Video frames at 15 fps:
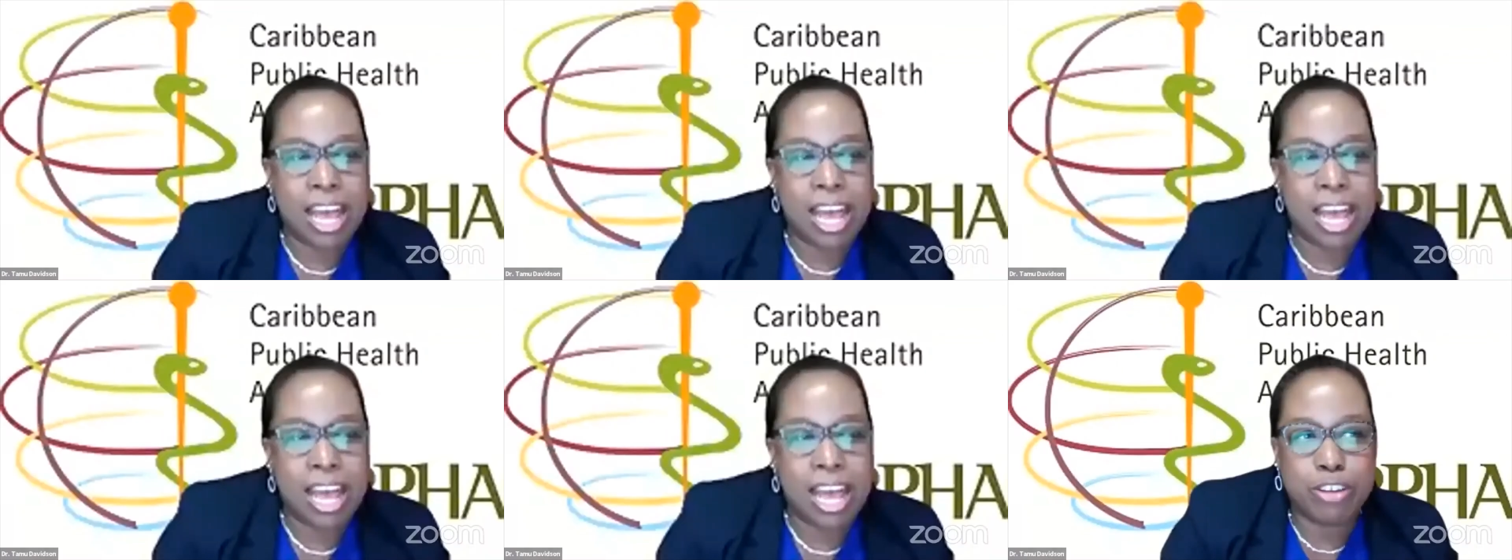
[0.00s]

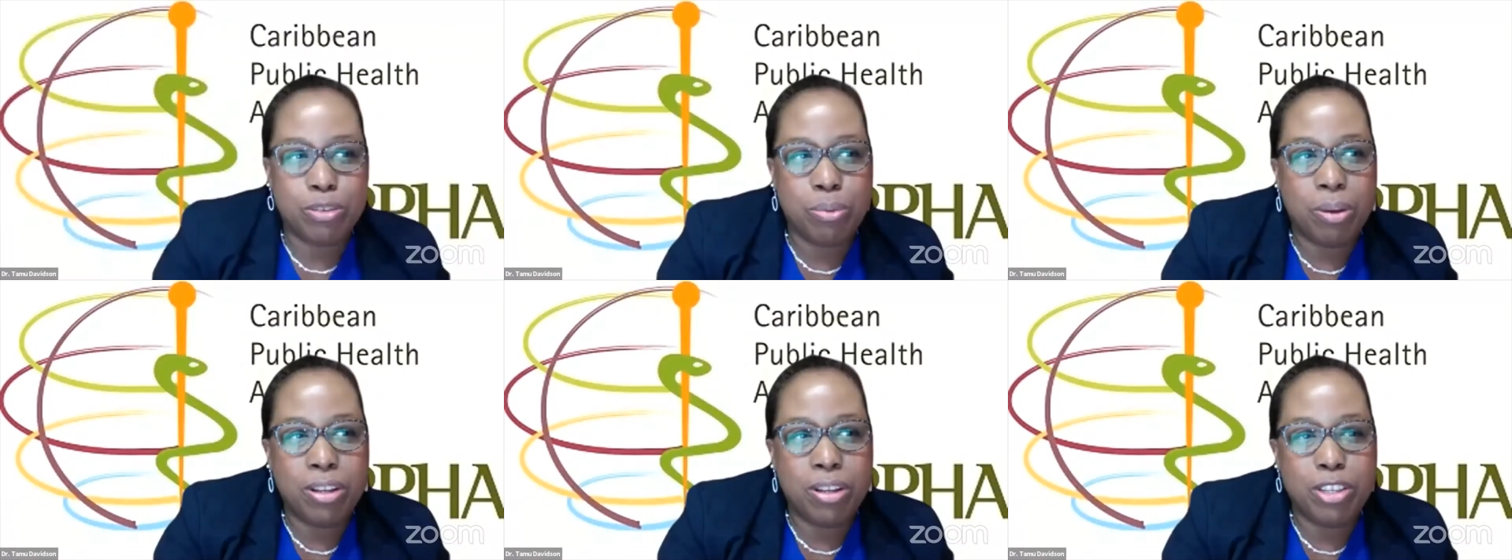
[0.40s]
I just
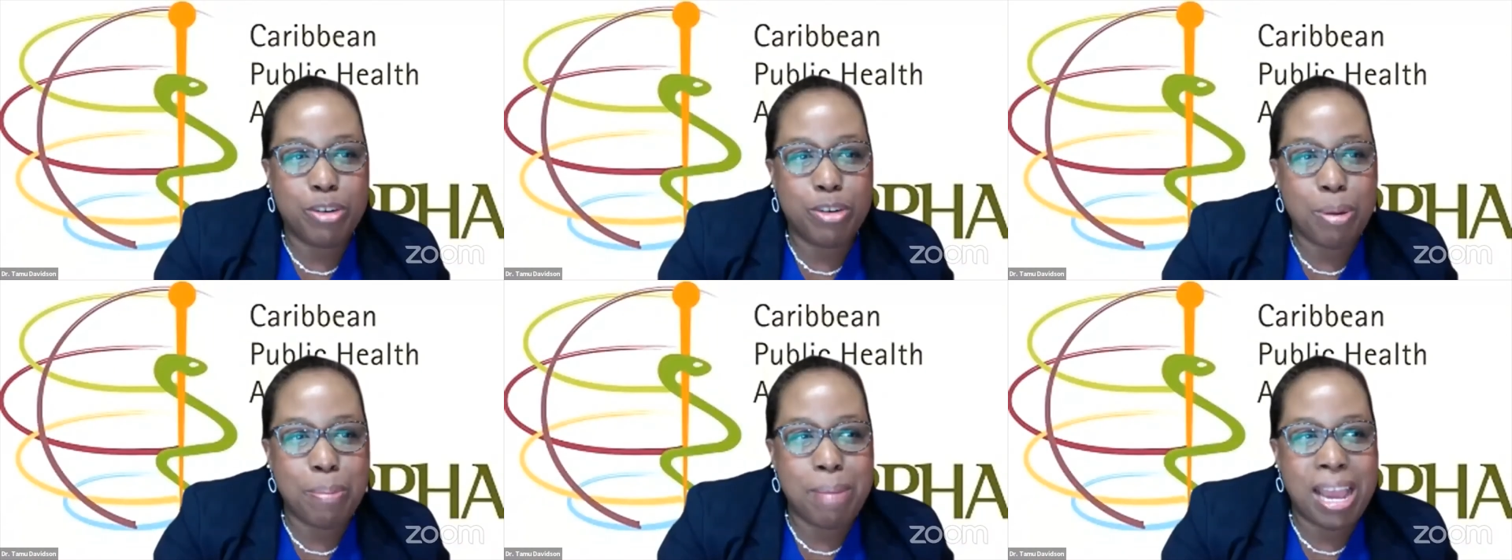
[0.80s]
want to
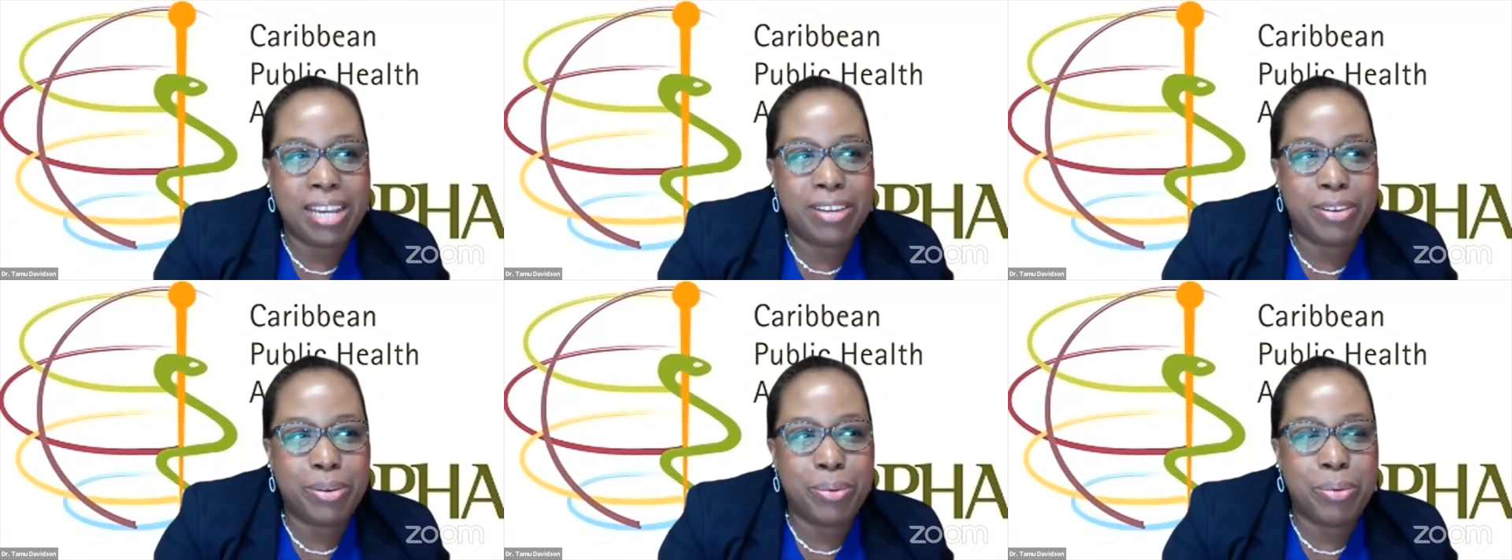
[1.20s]

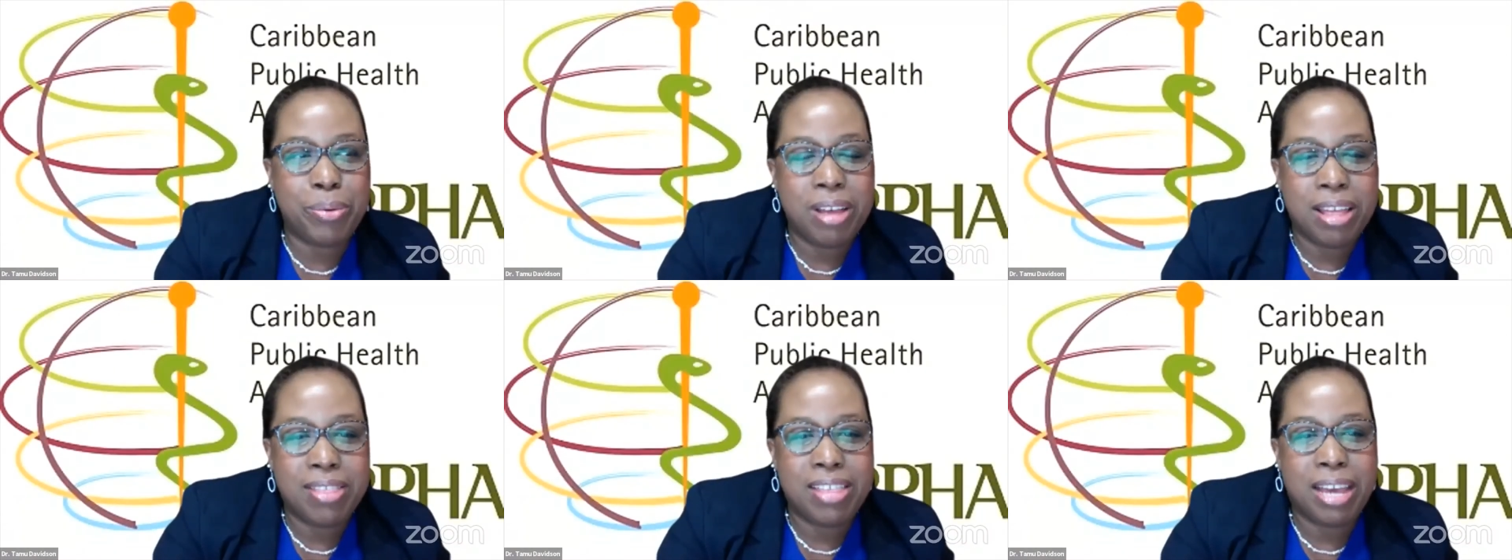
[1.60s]
remind you
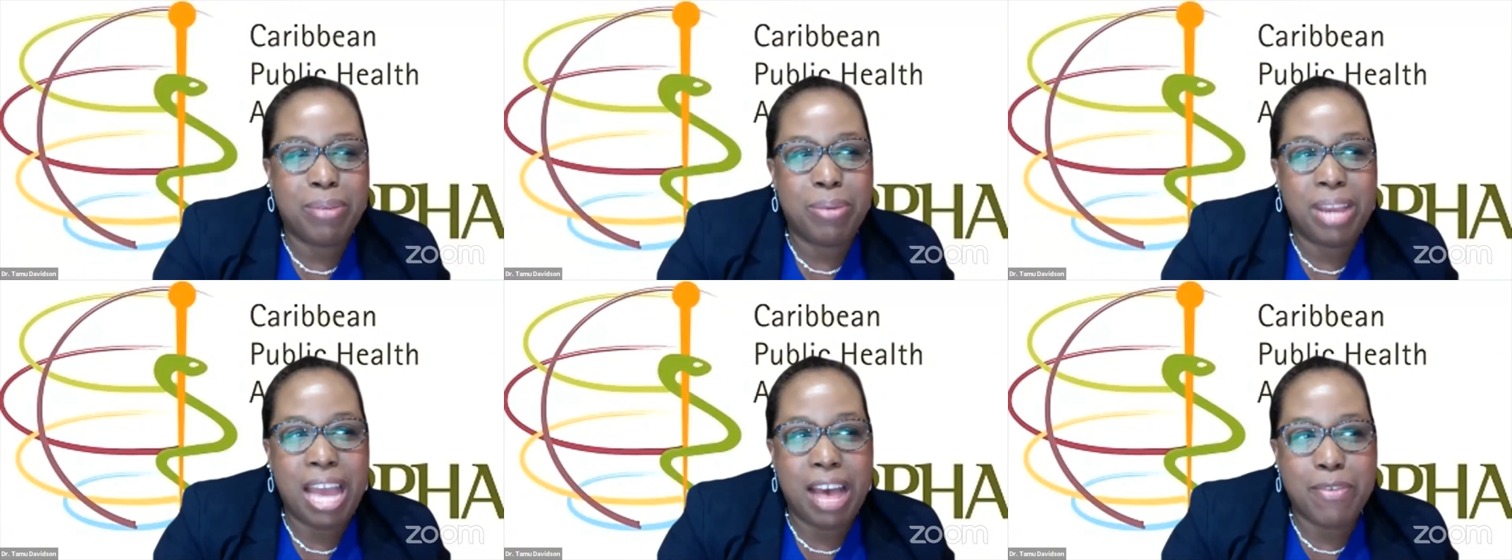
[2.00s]
that
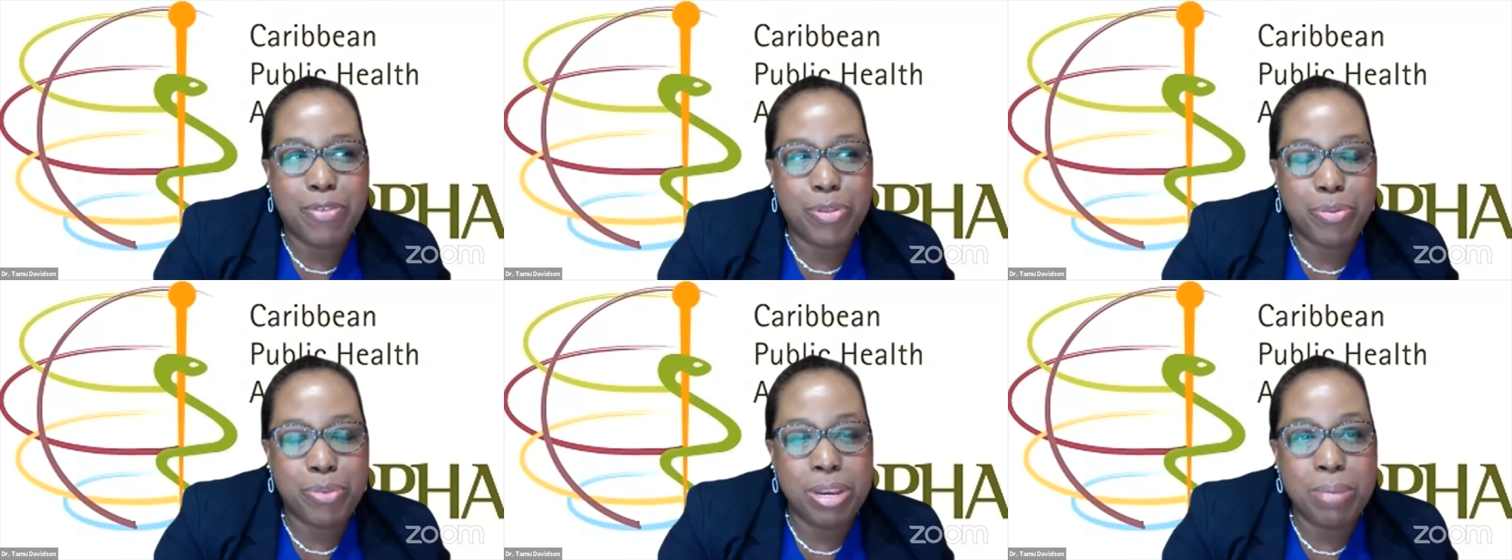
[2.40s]
we have
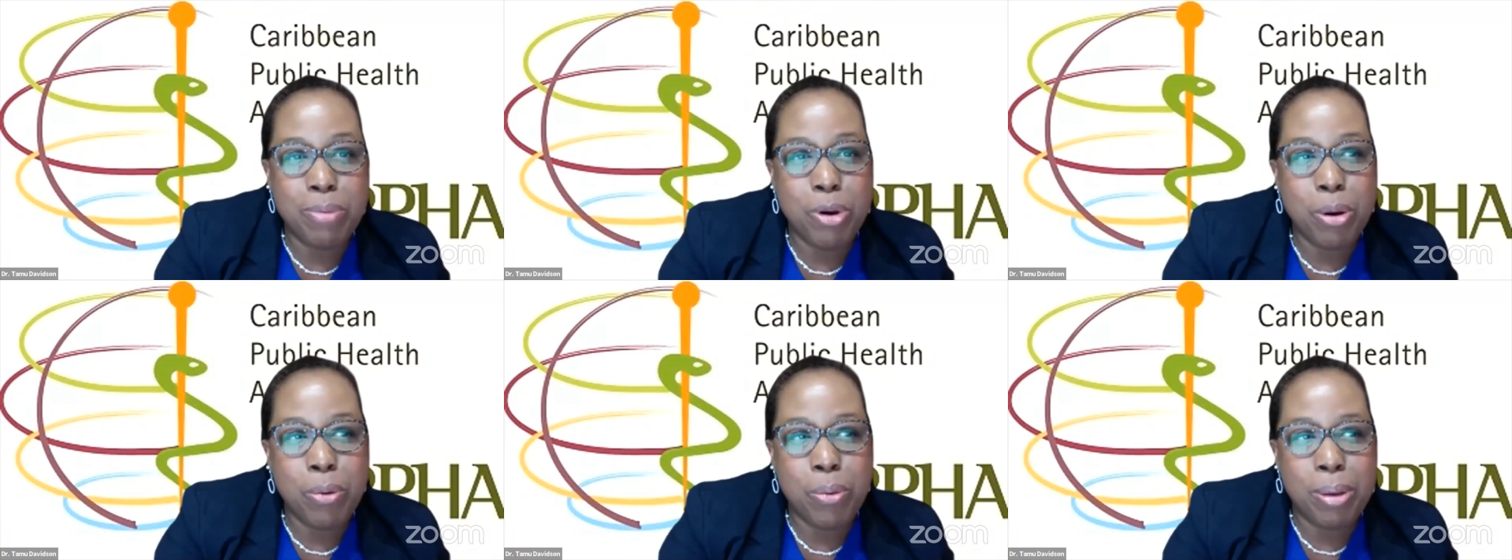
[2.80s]
three
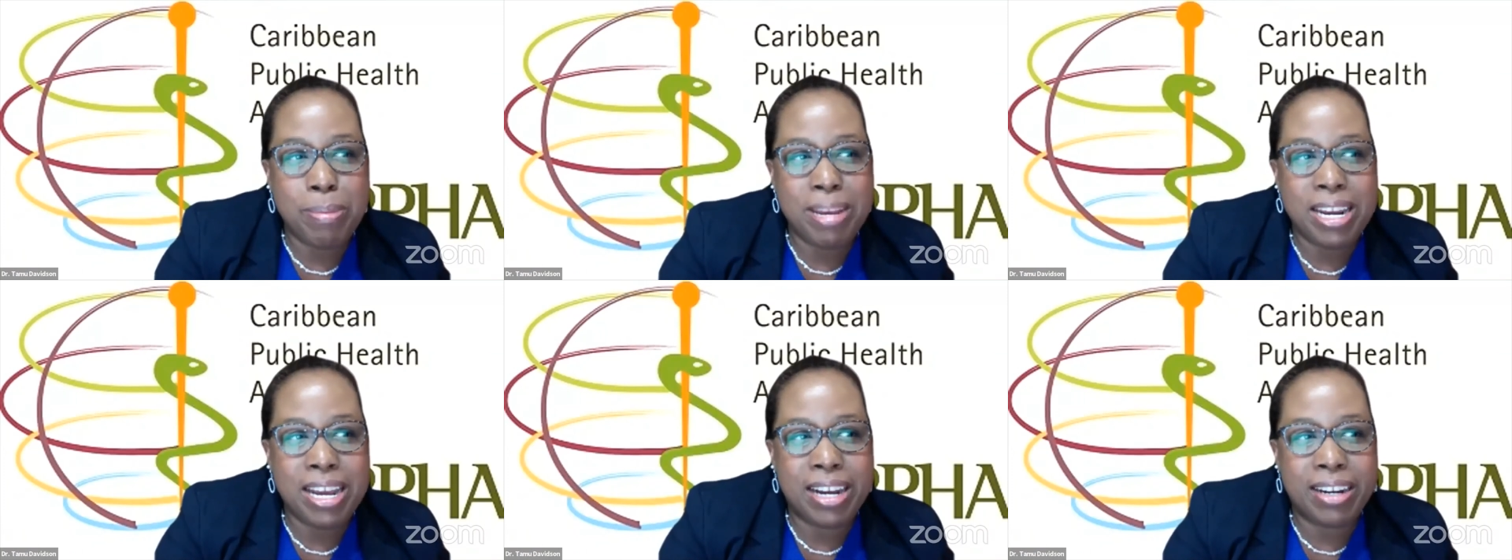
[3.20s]
more
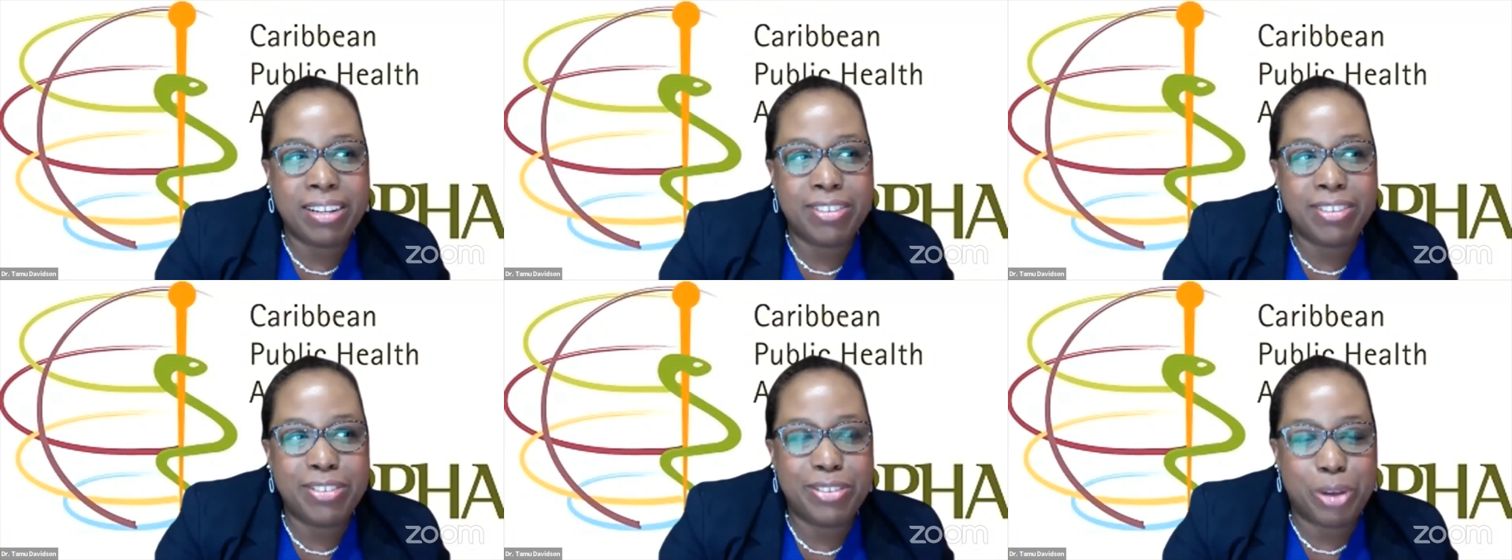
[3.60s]

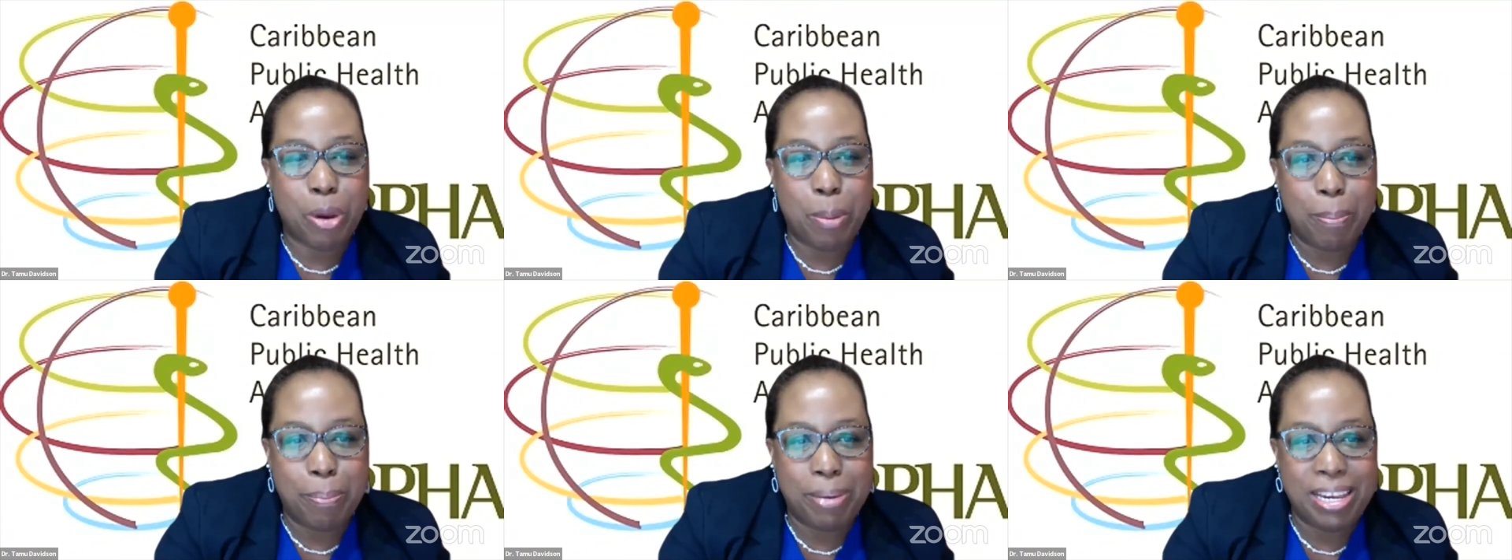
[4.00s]
webinars to
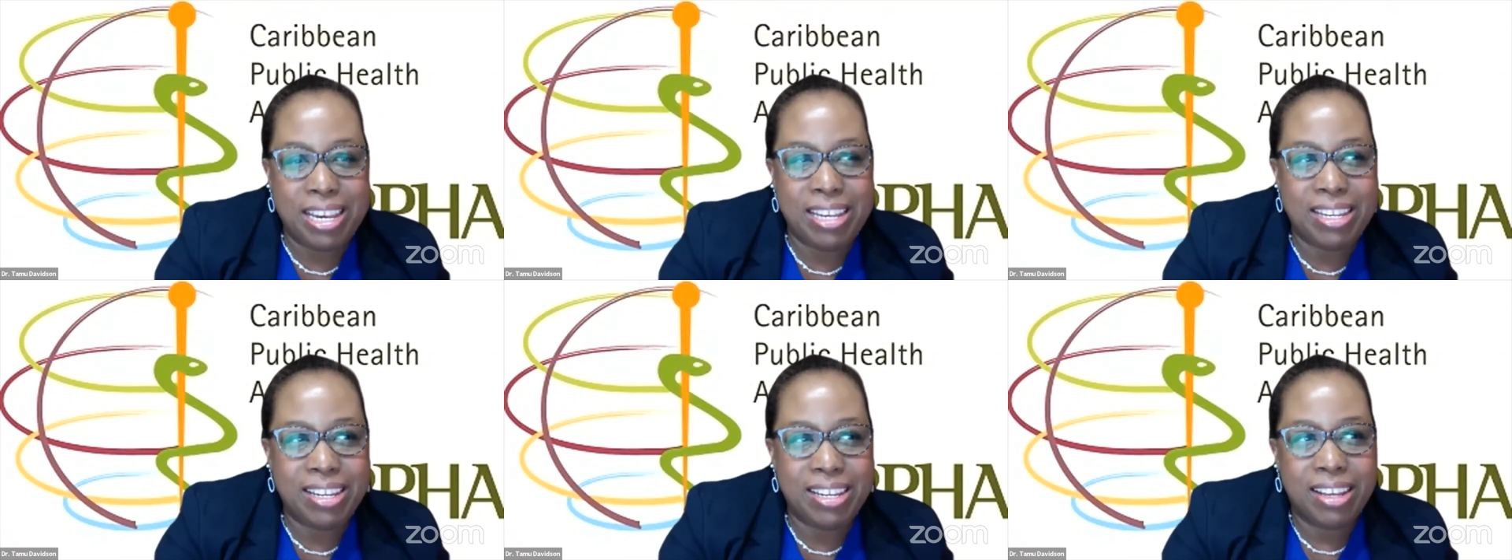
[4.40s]
complete